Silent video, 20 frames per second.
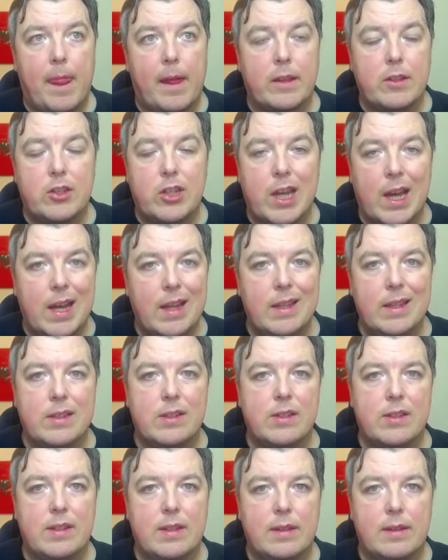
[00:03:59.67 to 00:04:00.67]

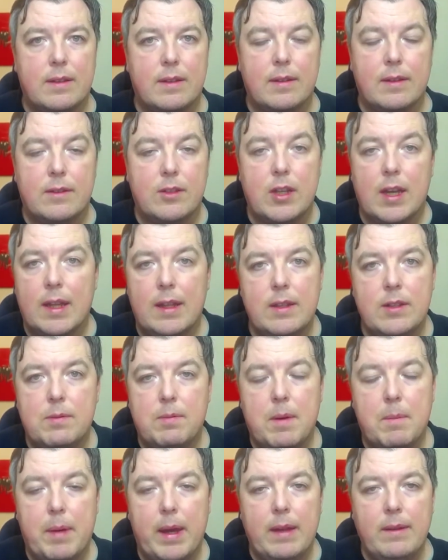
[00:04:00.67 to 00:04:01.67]
challenged to challenge
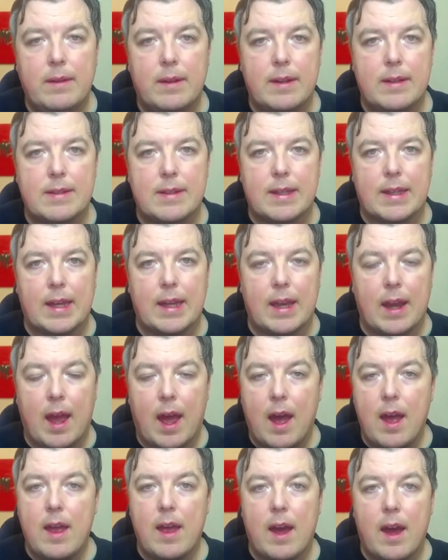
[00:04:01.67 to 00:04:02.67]
my boundaries again.
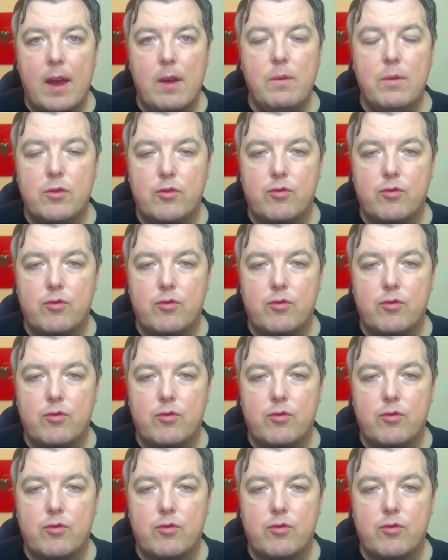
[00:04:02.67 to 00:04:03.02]
I, I was